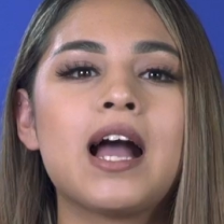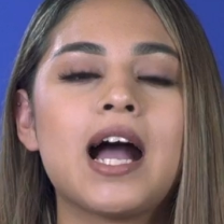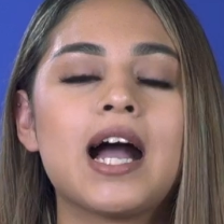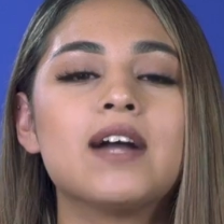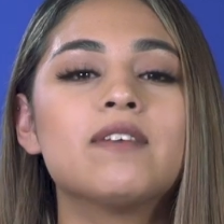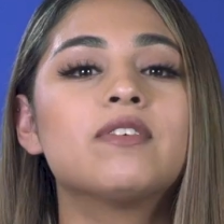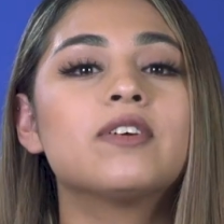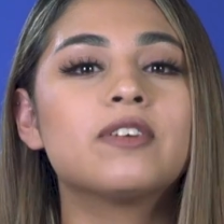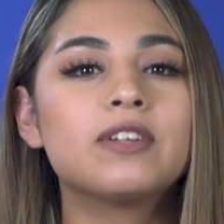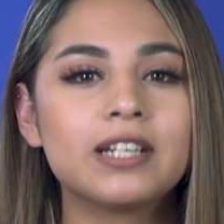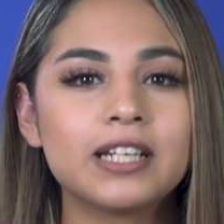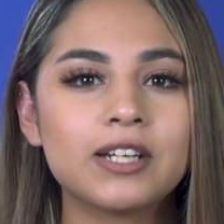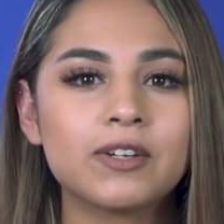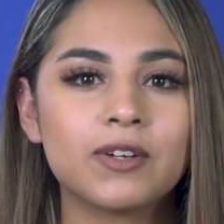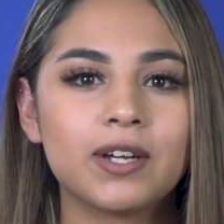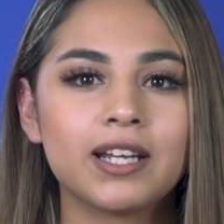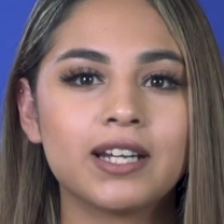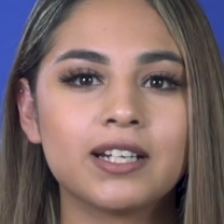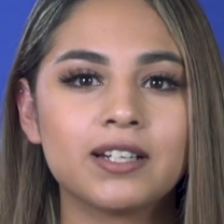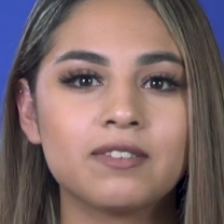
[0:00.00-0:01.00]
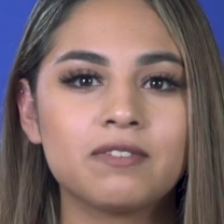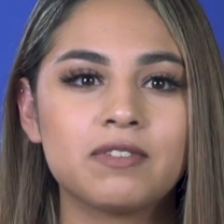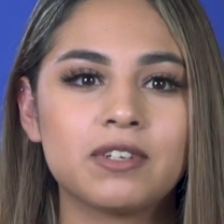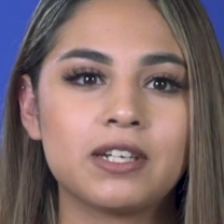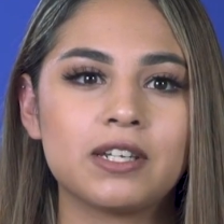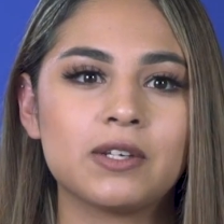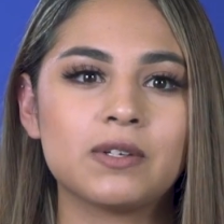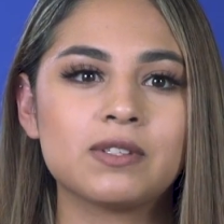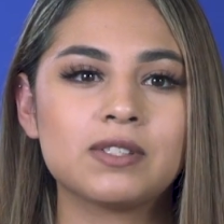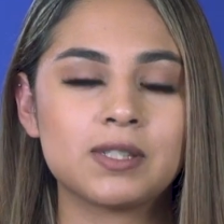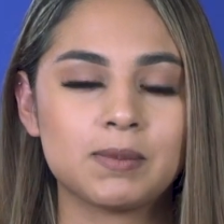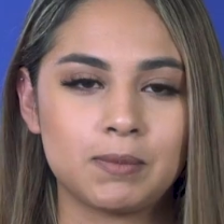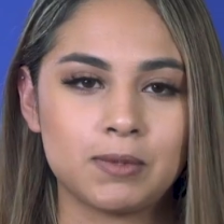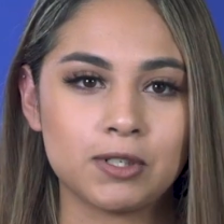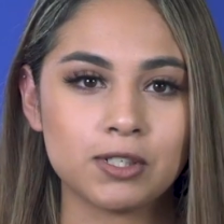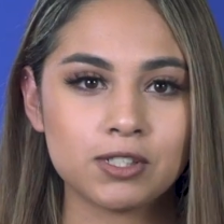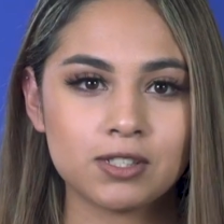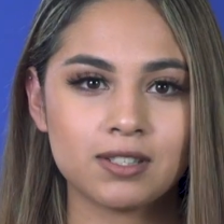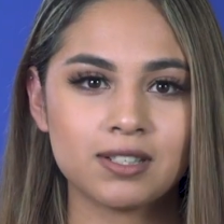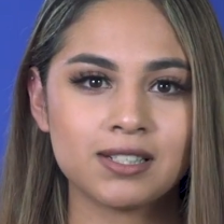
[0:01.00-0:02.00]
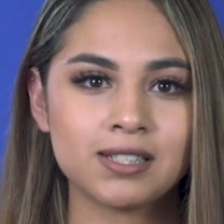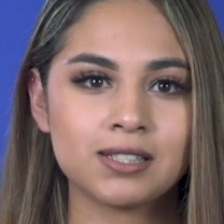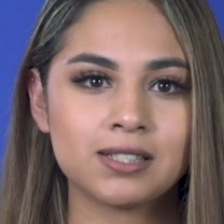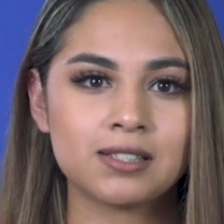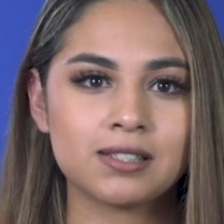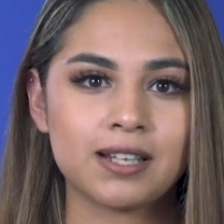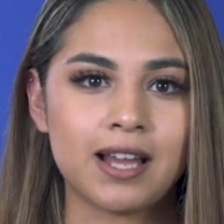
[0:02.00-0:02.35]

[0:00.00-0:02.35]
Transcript: I've already created a video similar to this.